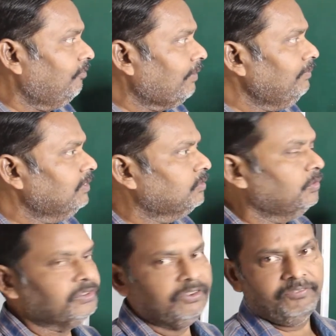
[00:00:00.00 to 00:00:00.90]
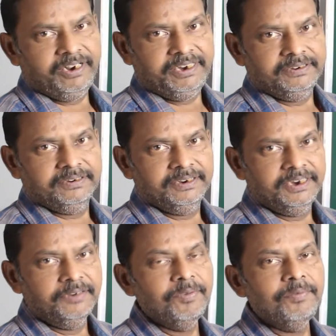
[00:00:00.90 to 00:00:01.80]
from the source of light,
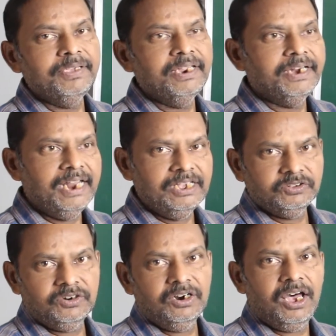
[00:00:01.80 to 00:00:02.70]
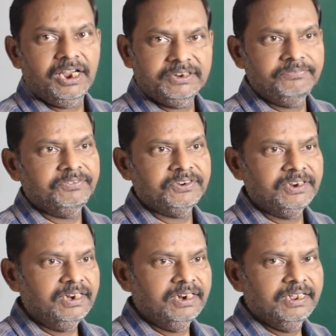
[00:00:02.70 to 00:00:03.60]
it may be natural,
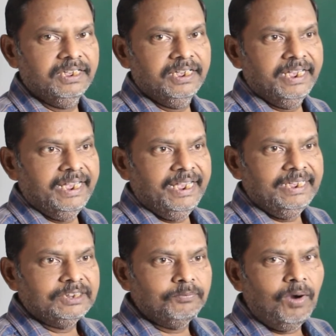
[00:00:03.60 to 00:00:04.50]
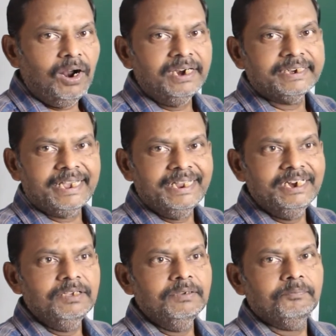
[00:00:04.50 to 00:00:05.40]
artificial, a small
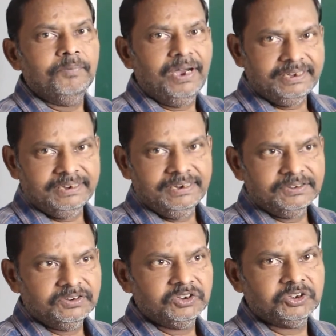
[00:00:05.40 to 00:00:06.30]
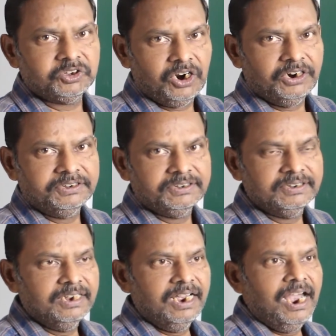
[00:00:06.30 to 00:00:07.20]
tiny particles start
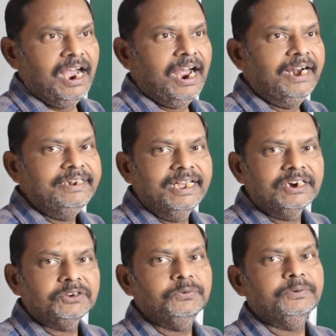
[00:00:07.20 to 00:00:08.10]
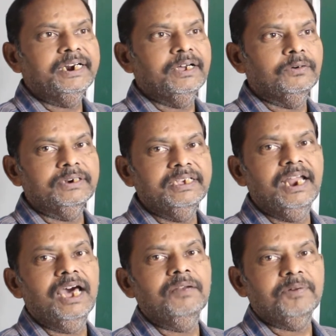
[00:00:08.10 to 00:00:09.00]
and they are shooted out
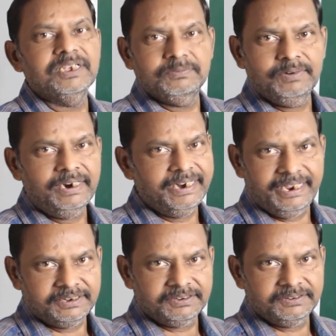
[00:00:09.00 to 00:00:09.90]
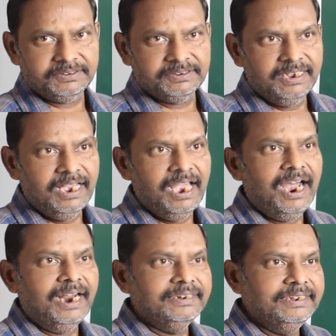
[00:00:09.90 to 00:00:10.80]
in all possible directions,
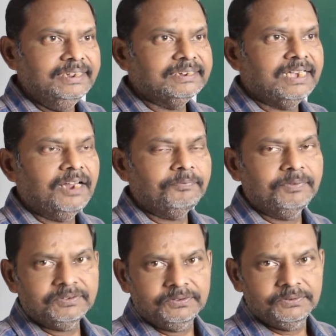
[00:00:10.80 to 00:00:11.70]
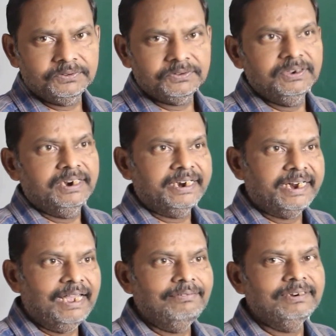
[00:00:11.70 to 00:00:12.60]
and these corpuscles
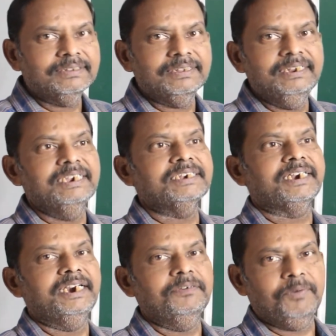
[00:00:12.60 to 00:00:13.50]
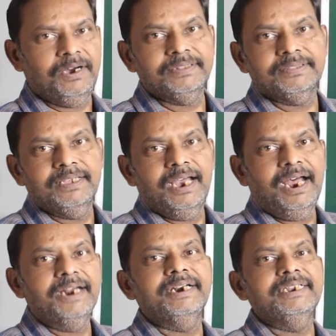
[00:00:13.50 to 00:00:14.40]
travels in a straight path
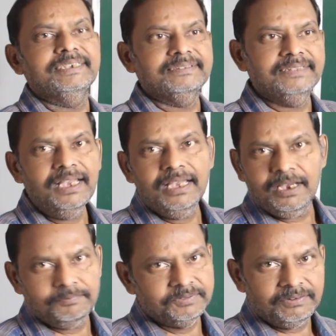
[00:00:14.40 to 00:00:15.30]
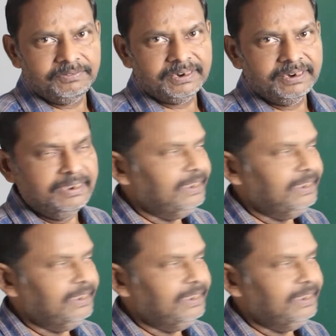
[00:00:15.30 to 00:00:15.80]
and reaches the observer,